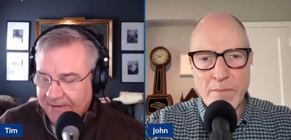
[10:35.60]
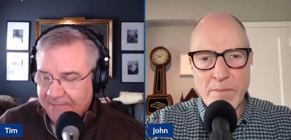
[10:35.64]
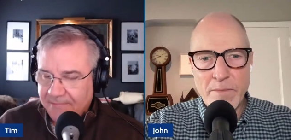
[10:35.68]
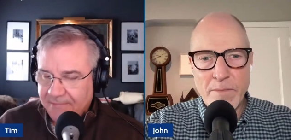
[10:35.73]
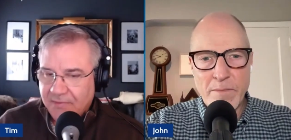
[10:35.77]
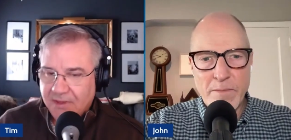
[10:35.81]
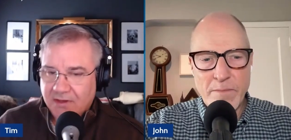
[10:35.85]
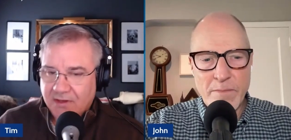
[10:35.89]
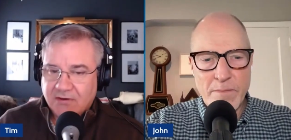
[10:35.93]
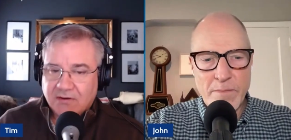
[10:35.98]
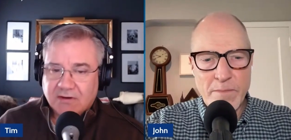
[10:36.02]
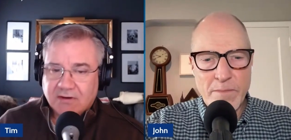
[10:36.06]

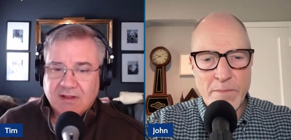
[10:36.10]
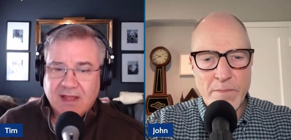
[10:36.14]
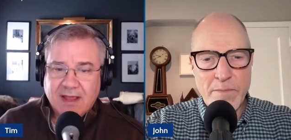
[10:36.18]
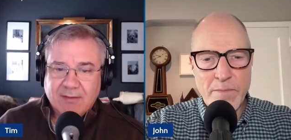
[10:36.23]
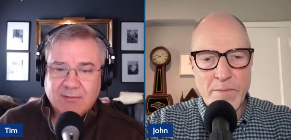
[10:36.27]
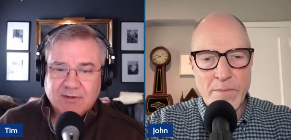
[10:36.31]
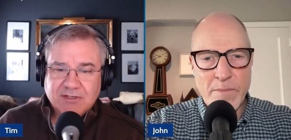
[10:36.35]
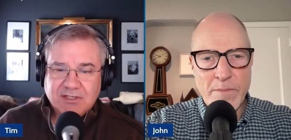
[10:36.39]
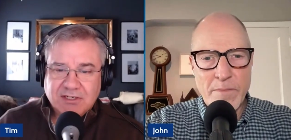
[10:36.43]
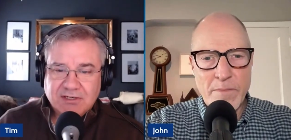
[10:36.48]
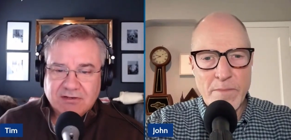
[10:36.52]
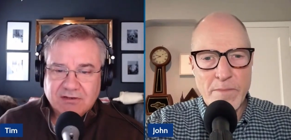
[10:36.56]
Speaker 1: And her claim
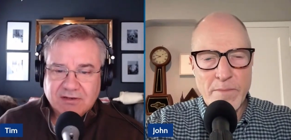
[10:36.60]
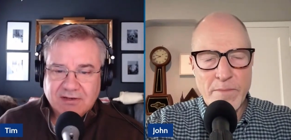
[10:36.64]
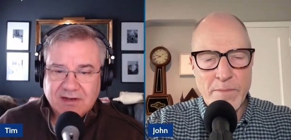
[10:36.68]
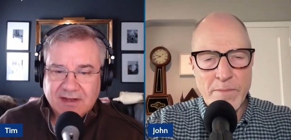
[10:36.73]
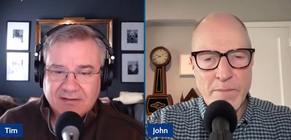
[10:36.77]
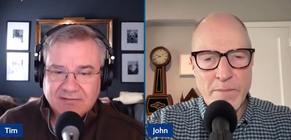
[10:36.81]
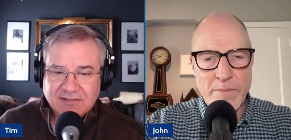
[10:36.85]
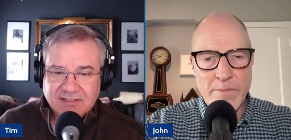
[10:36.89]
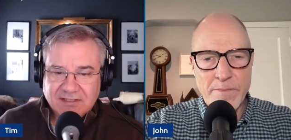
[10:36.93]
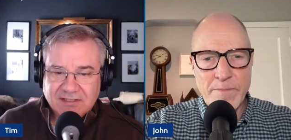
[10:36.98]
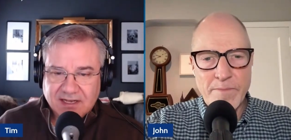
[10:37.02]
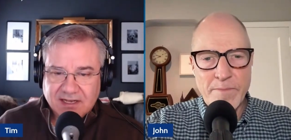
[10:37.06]
was she couldn't have
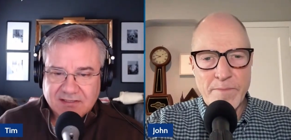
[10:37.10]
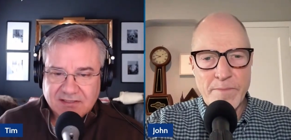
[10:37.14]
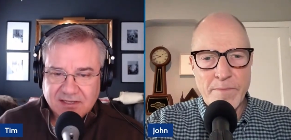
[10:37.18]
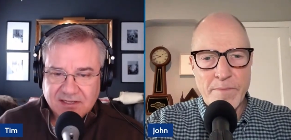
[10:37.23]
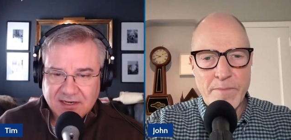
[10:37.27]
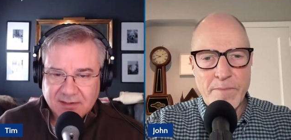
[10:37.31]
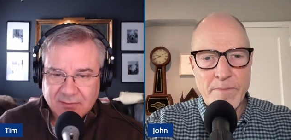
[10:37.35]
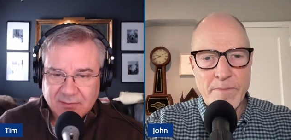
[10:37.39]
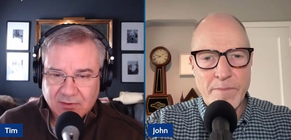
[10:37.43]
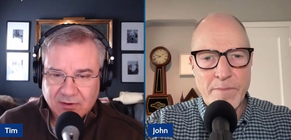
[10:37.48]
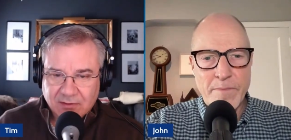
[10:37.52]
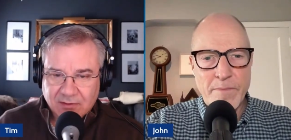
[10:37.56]
sex
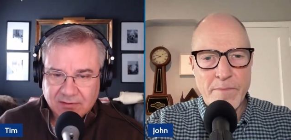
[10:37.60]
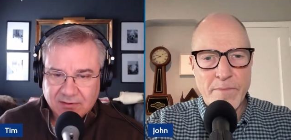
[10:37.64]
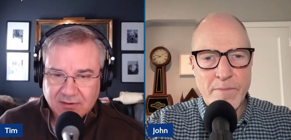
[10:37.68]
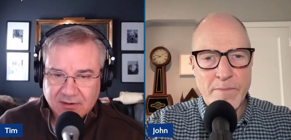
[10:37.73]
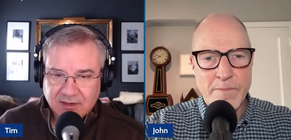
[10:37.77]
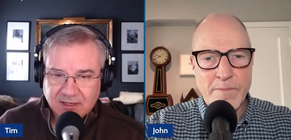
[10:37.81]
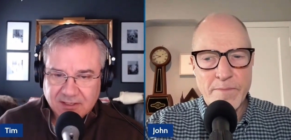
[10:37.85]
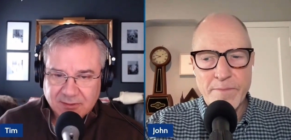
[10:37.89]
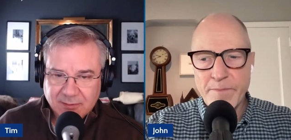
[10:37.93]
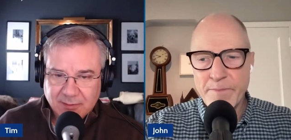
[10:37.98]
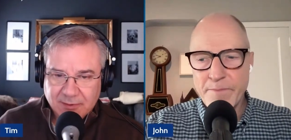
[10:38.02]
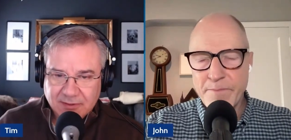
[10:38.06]
anymore with her
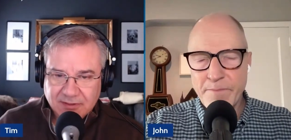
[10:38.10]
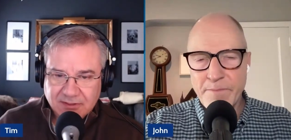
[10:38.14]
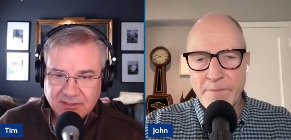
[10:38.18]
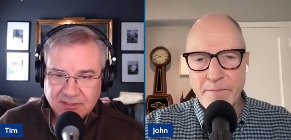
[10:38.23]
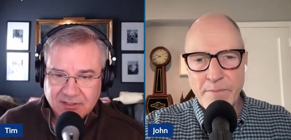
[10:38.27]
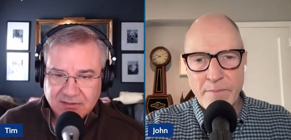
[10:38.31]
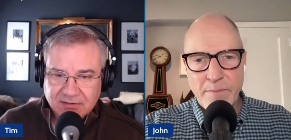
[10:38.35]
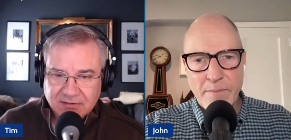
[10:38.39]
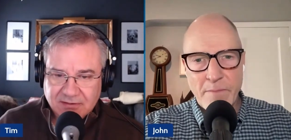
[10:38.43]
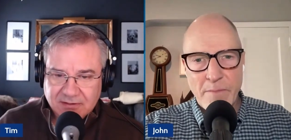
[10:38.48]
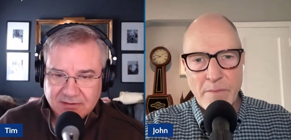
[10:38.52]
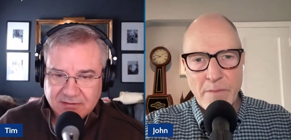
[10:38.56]
husband, and she
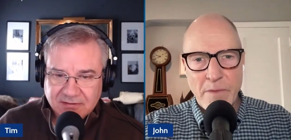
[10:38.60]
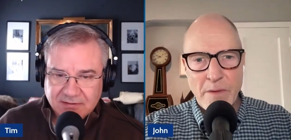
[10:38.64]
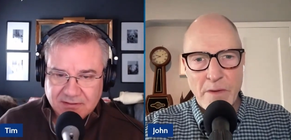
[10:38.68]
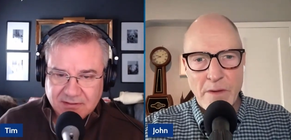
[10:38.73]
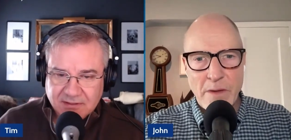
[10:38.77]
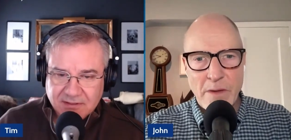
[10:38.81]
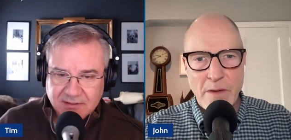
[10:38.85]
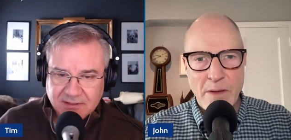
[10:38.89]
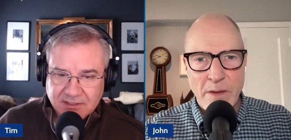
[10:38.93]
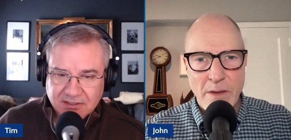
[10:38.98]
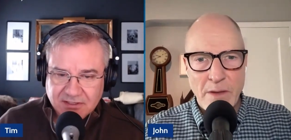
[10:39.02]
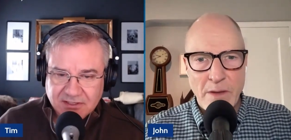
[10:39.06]
couldn't
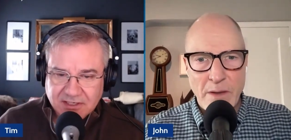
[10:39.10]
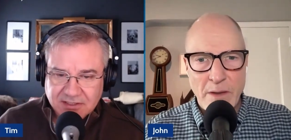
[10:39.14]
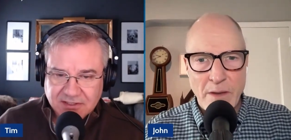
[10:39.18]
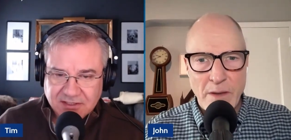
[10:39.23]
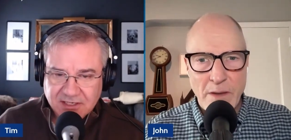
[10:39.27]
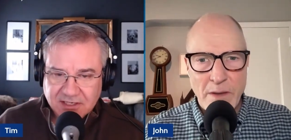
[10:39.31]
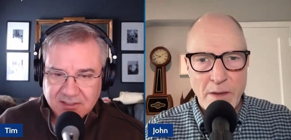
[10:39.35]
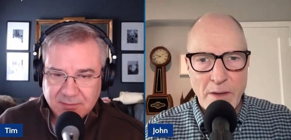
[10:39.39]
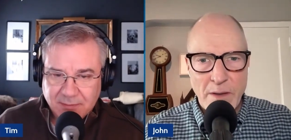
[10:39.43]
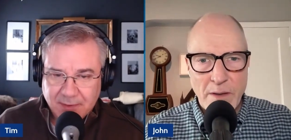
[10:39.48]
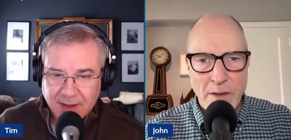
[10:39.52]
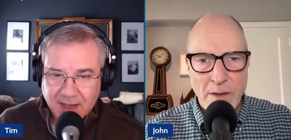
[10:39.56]
because uh, she had
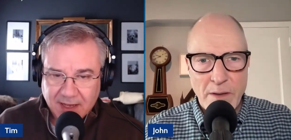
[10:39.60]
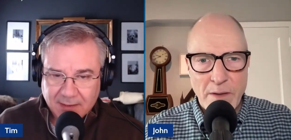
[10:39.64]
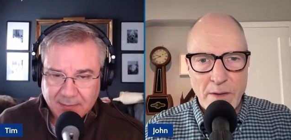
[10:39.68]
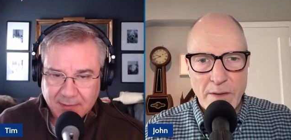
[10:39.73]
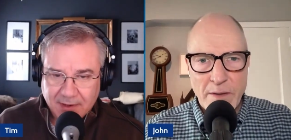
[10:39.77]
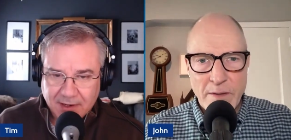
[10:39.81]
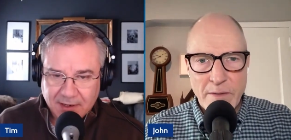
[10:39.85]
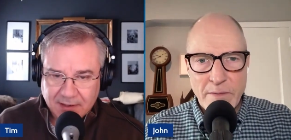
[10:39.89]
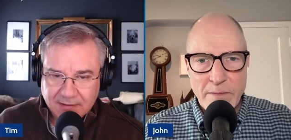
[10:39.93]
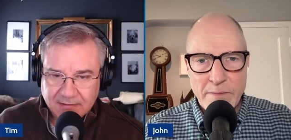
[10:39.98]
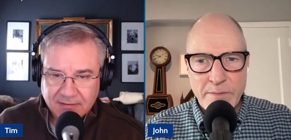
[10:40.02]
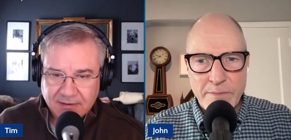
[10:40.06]
such back
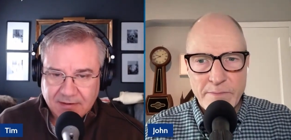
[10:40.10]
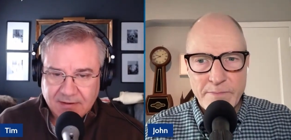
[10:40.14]
pain.